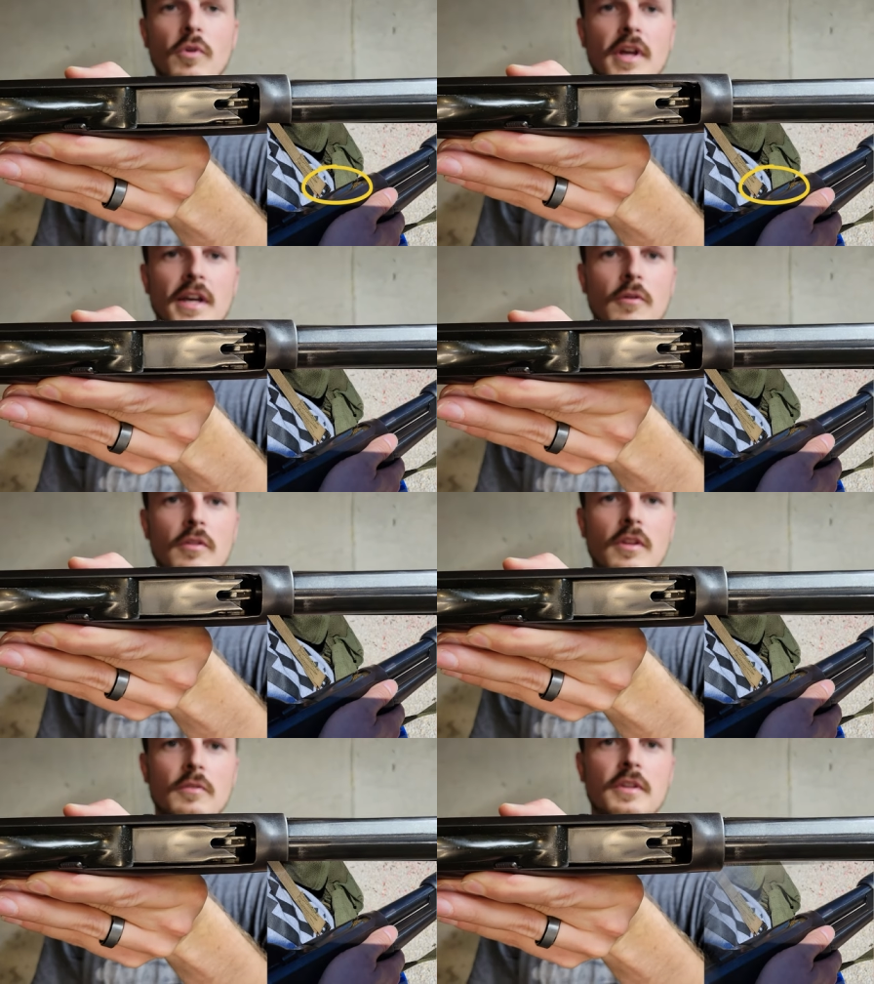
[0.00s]
when I go
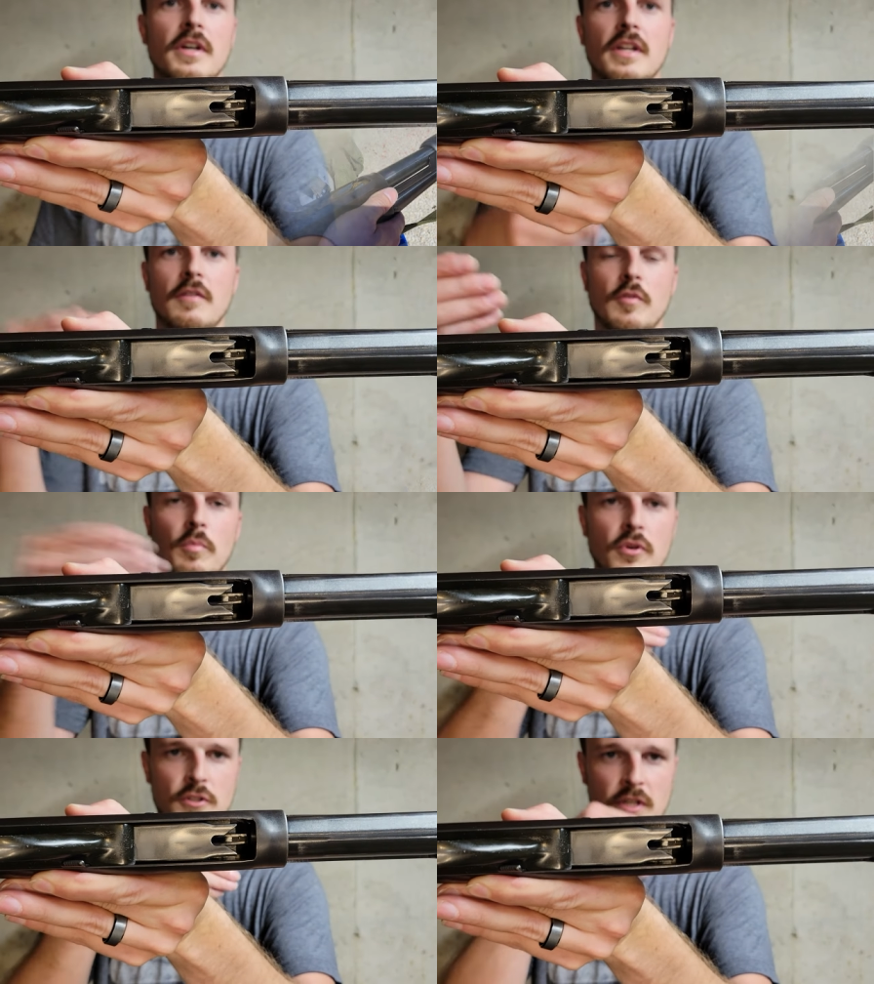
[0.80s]
to load the gun, I have to
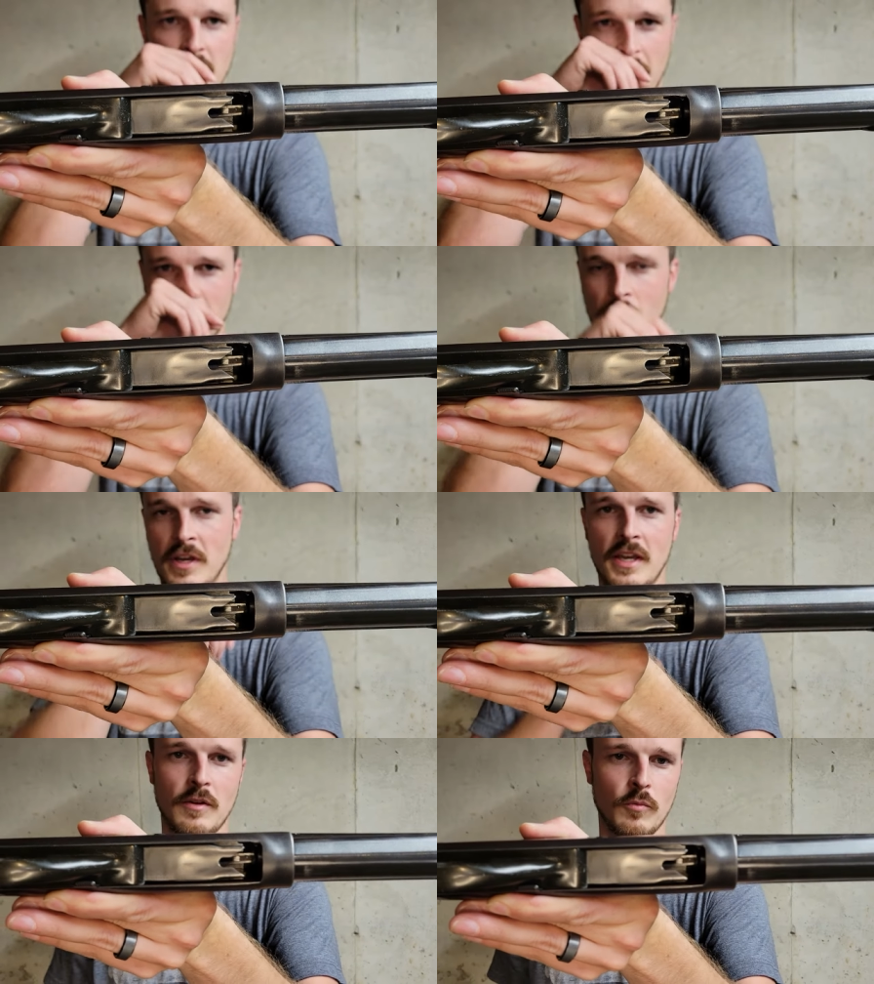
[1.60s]
push it out of the
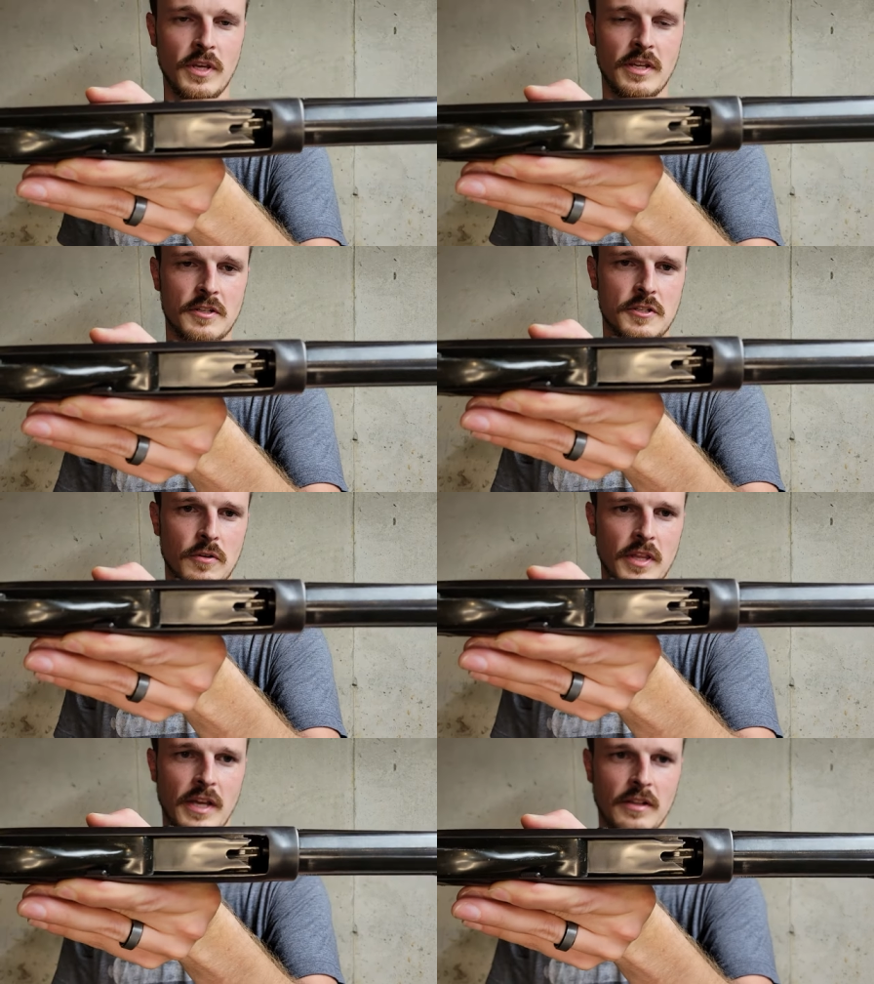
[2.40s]
way, and we can
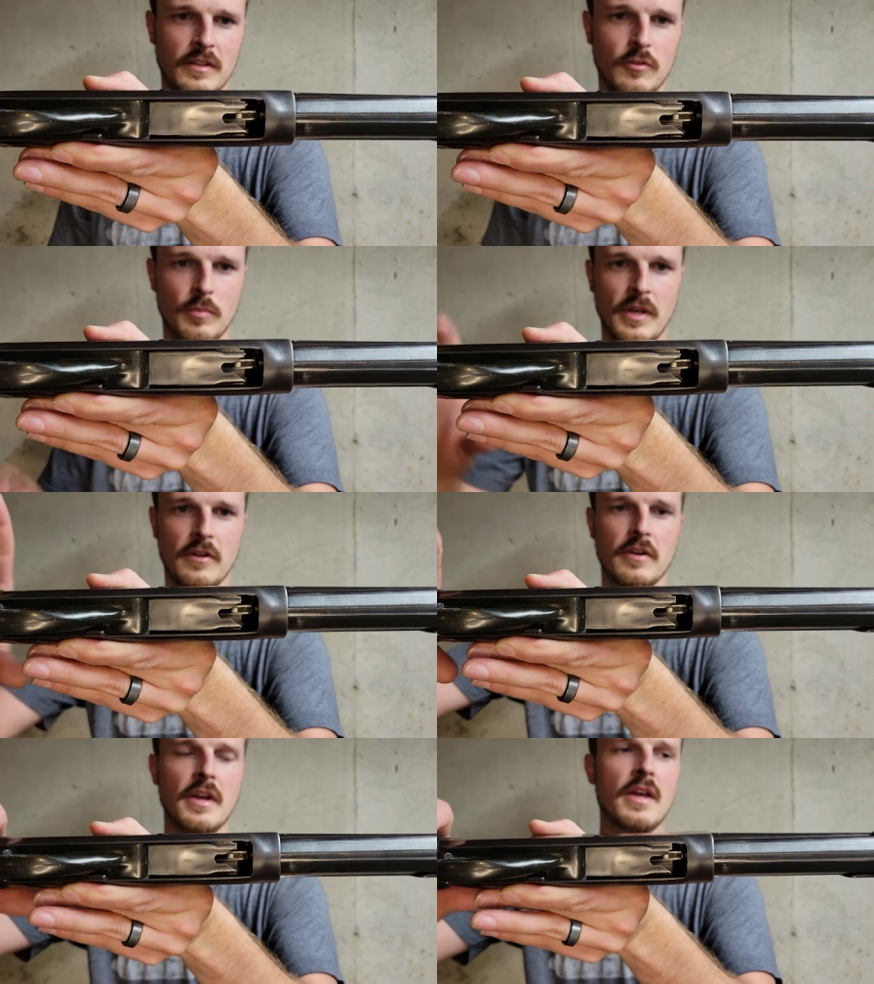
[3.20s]
show that a little
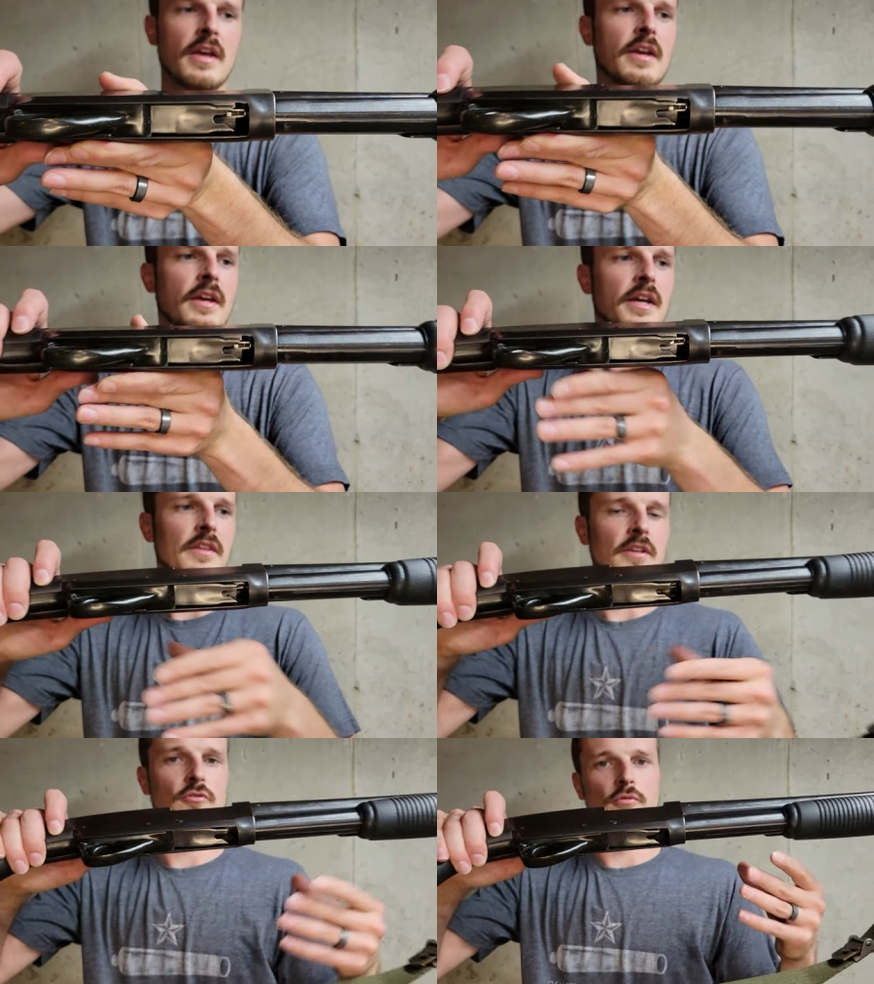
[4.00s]
better in
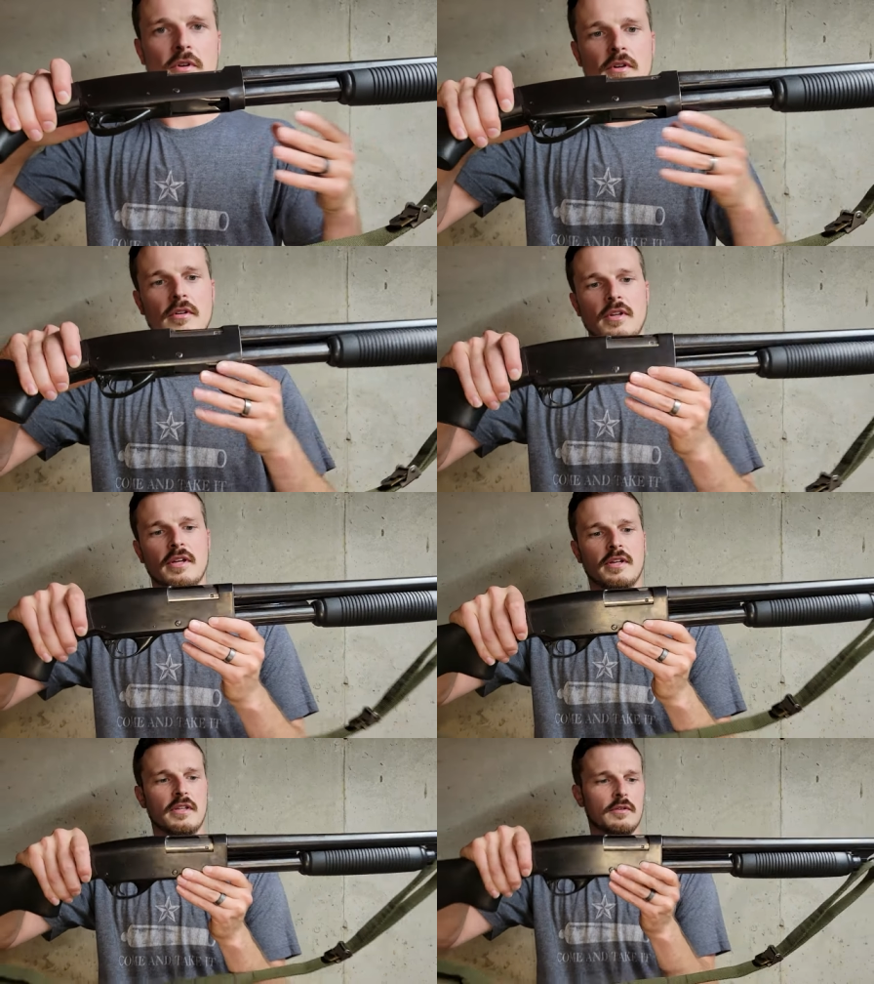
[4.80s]
the
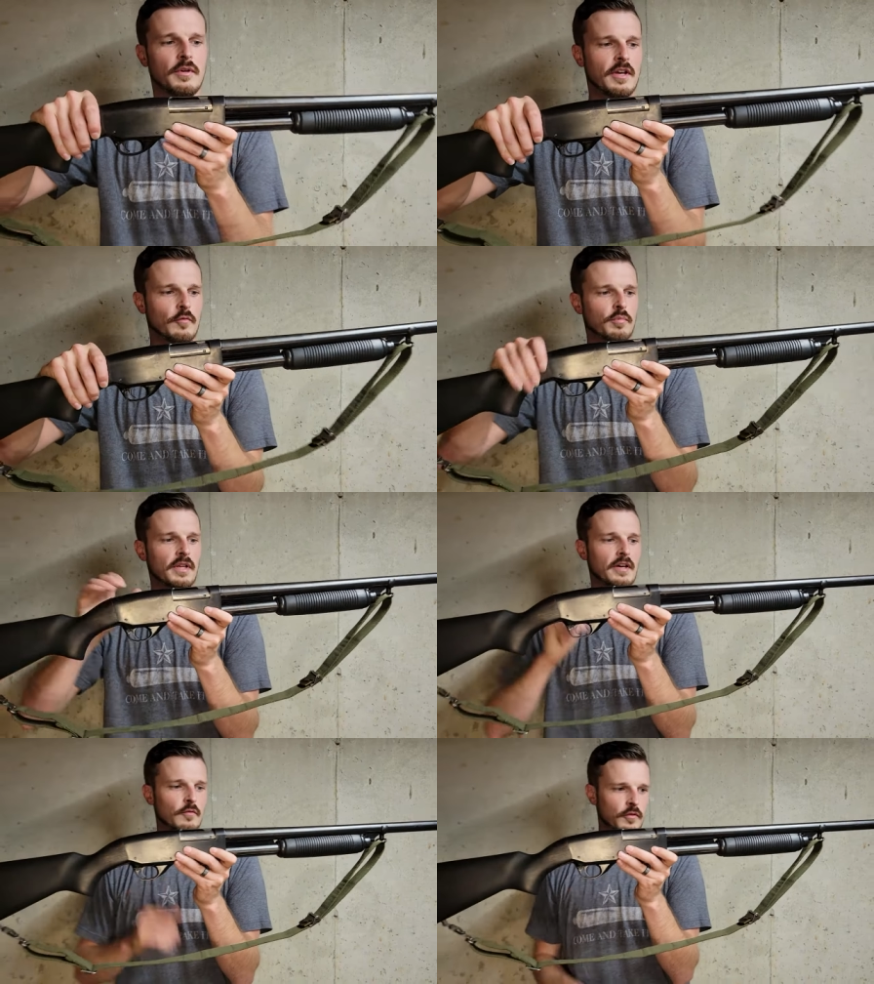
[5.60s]
drill that we have
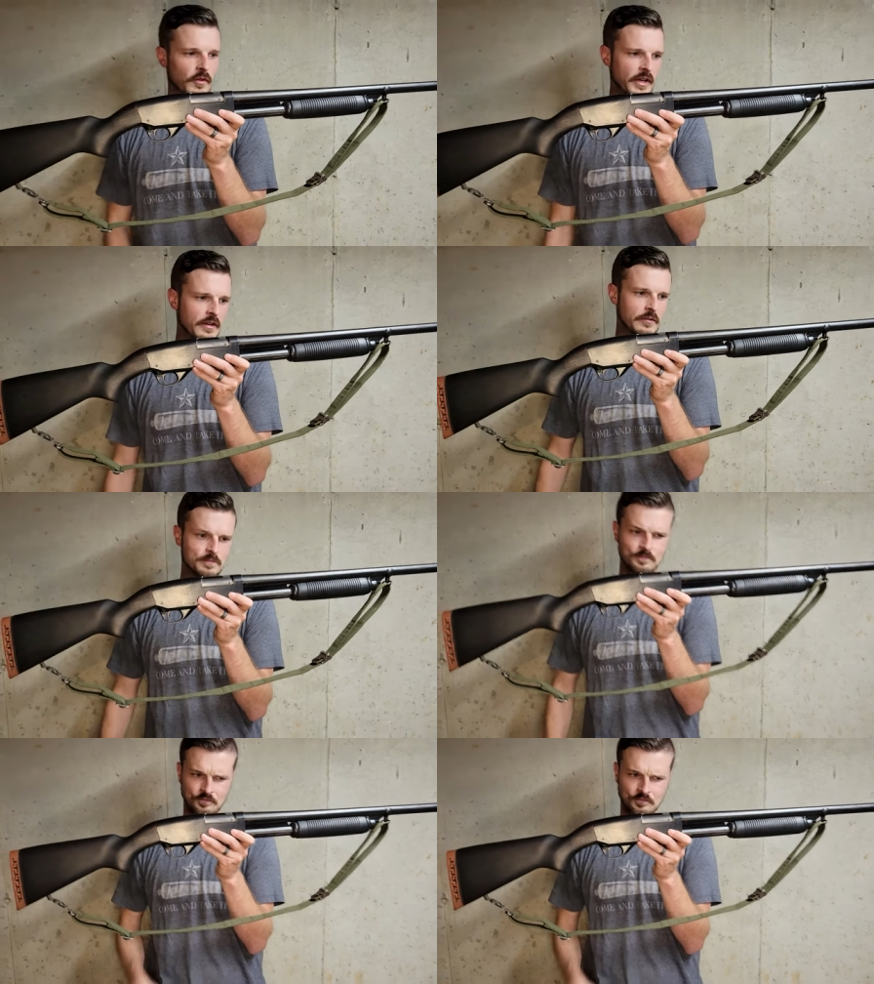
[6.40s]
planned for later.